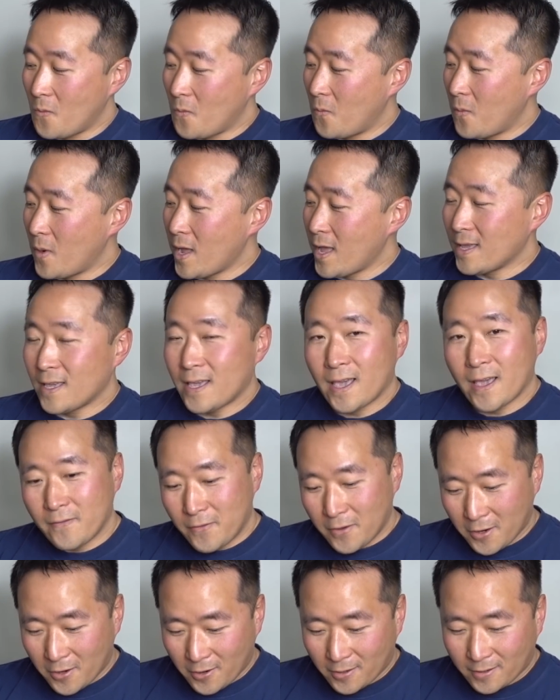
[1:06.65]
way
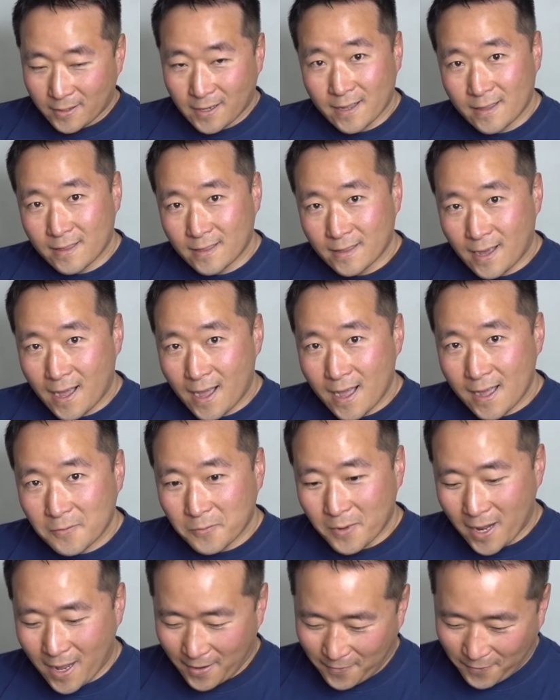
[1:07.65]
heavier than I thought
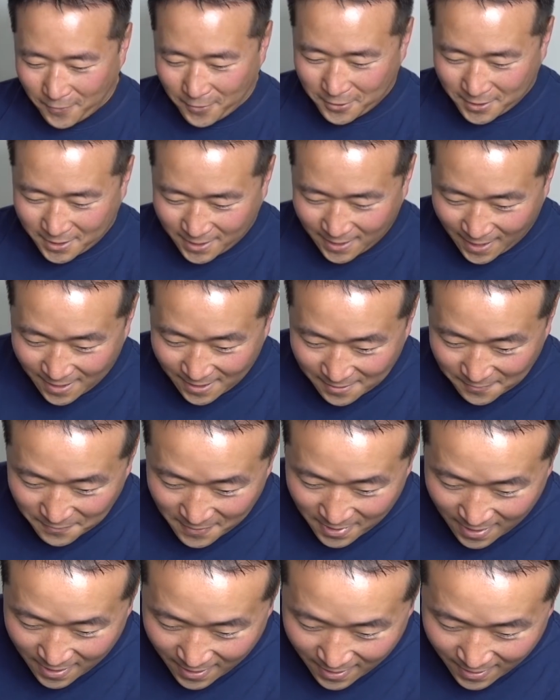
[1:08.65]
when I first got them.